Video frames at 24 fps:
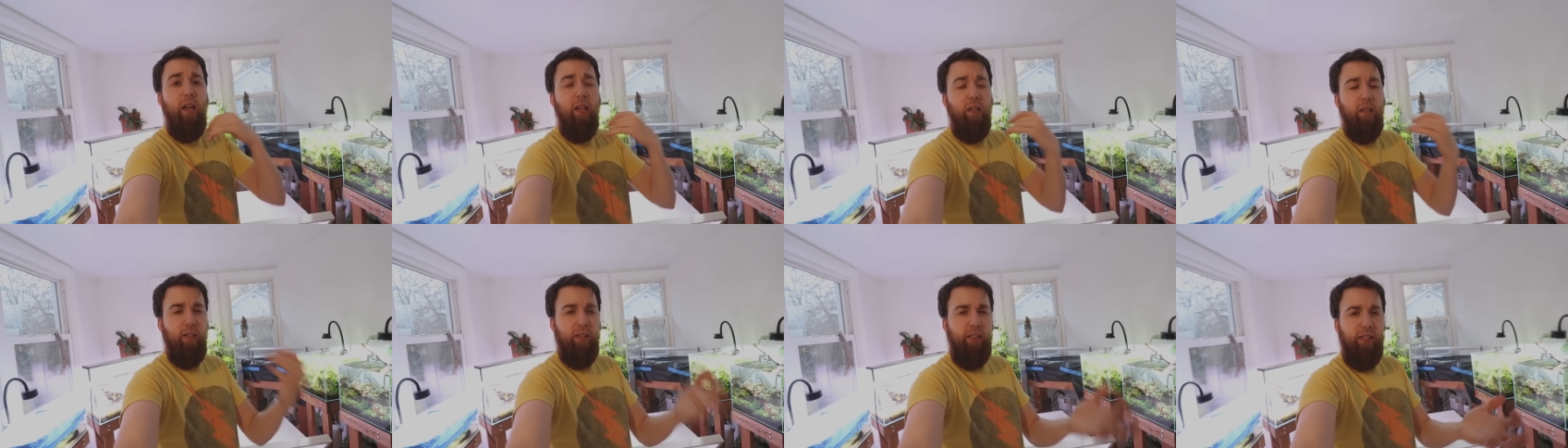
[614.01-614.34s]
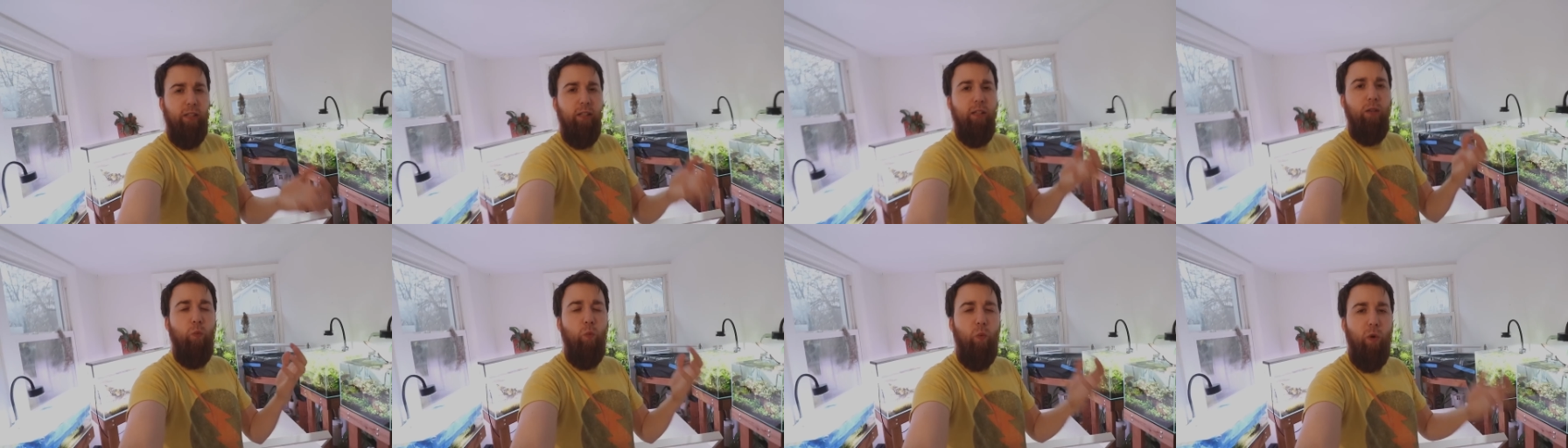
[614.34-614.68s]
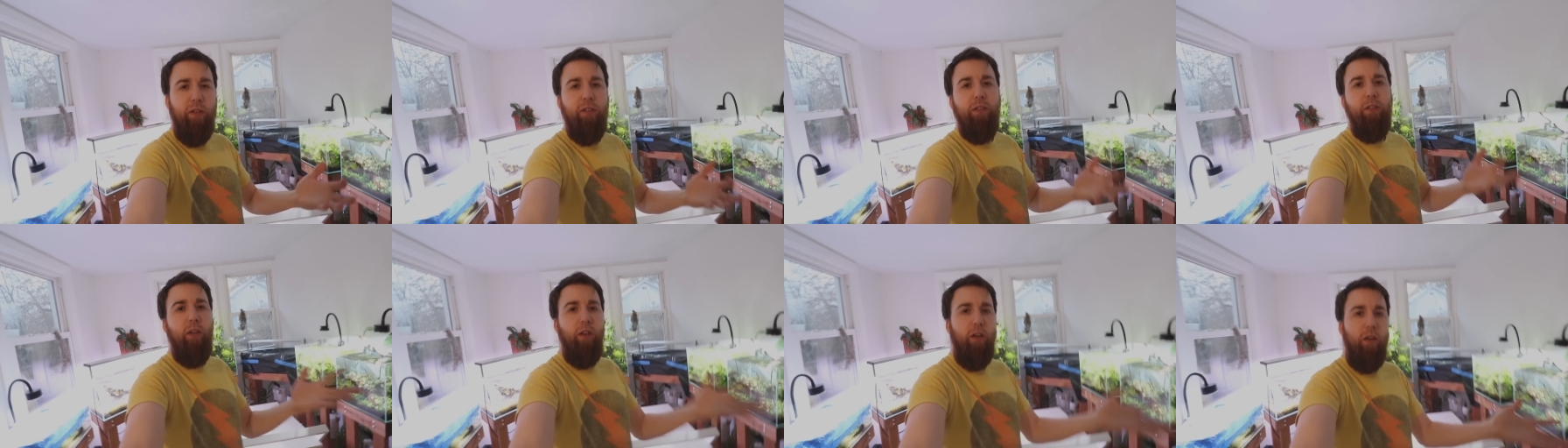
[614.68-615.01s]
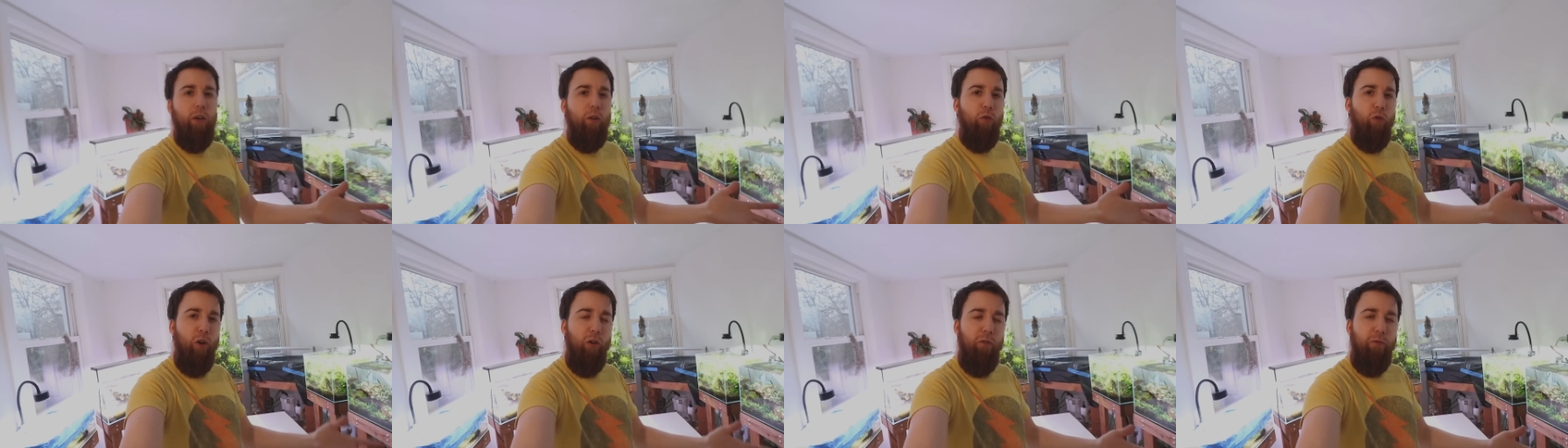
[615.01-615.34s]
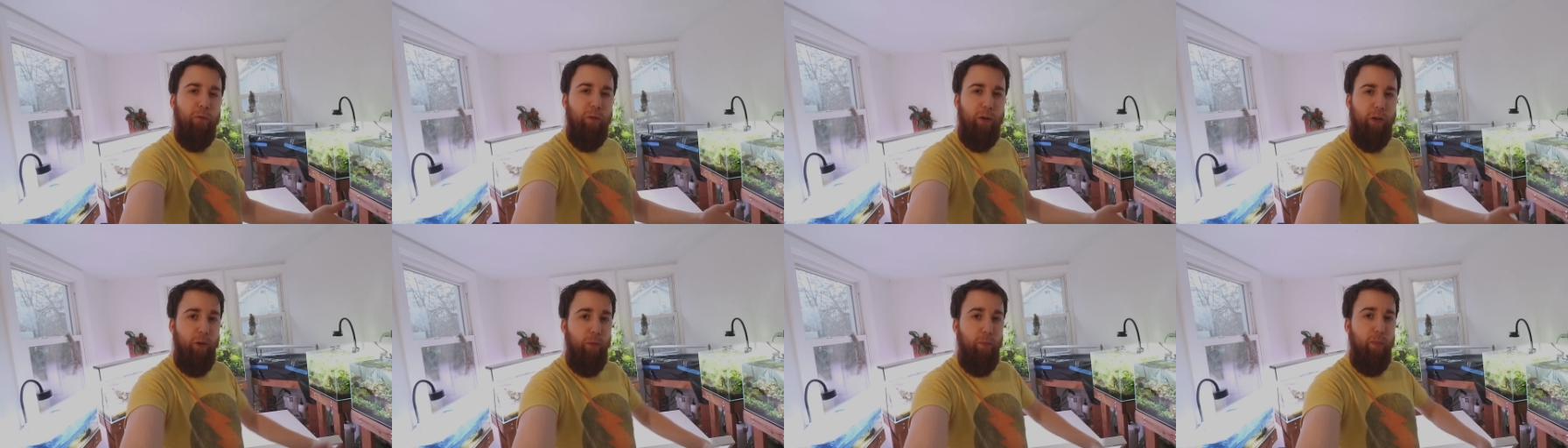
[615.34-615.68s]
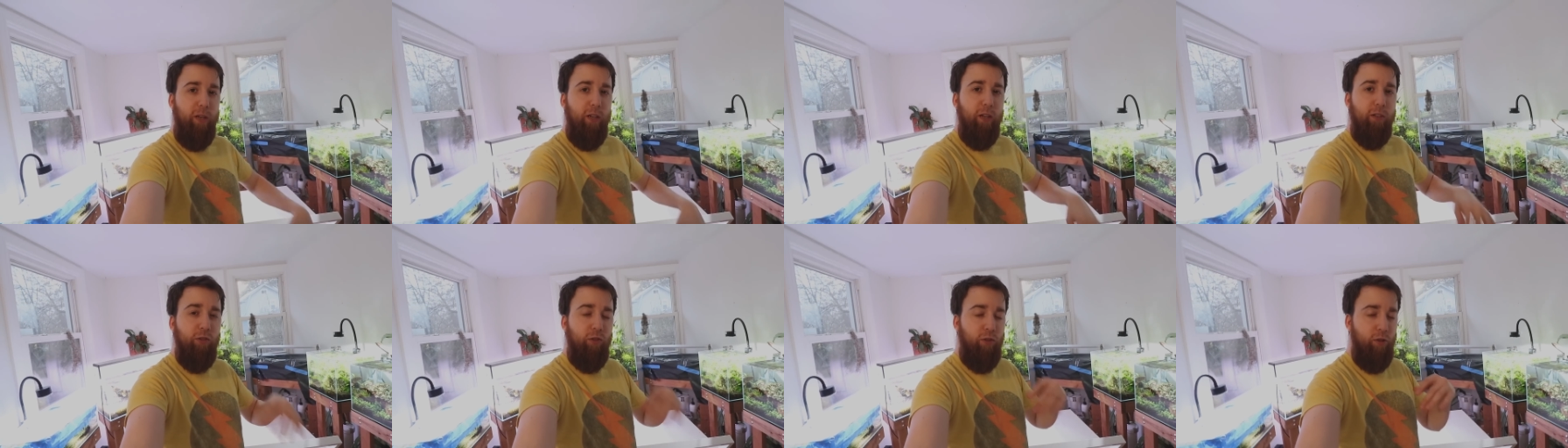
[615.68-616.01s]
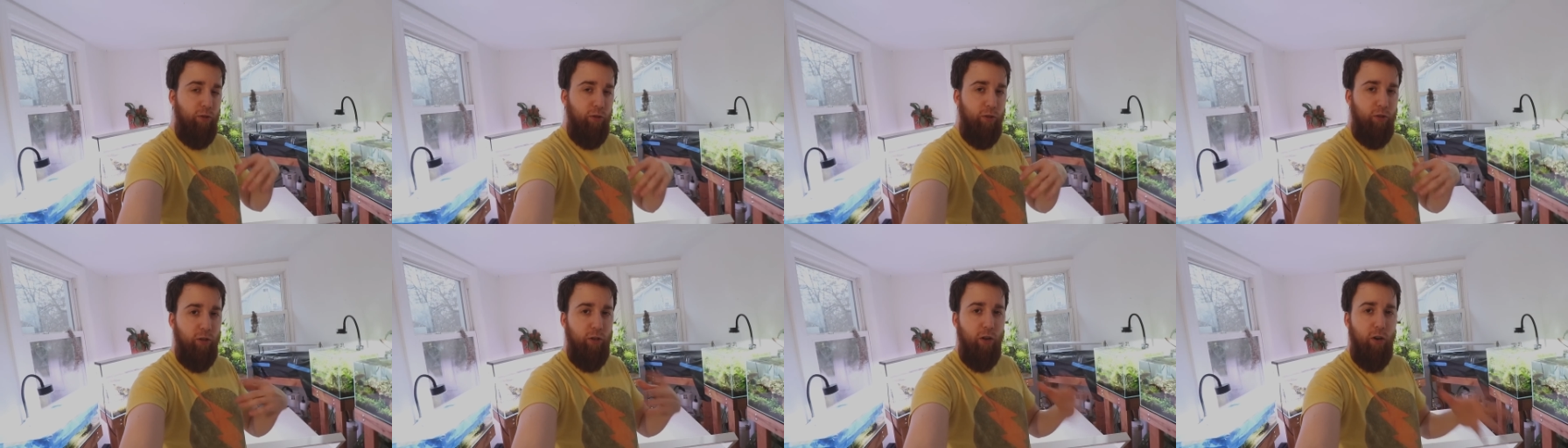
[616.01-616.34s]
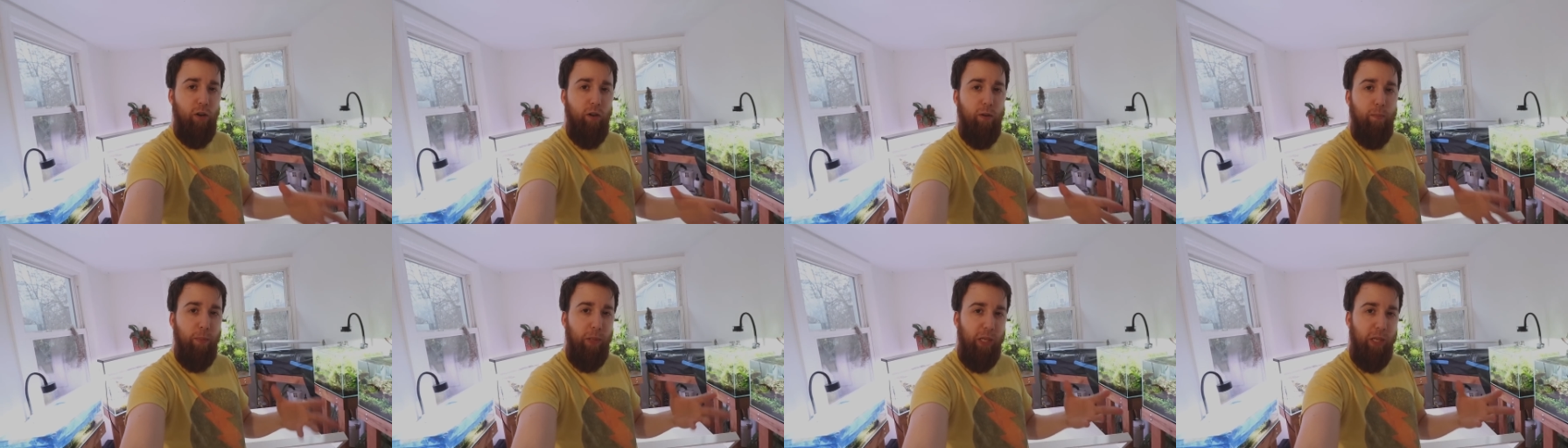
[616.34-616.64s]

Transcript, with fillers: to see what's going to grow for you, because there's certain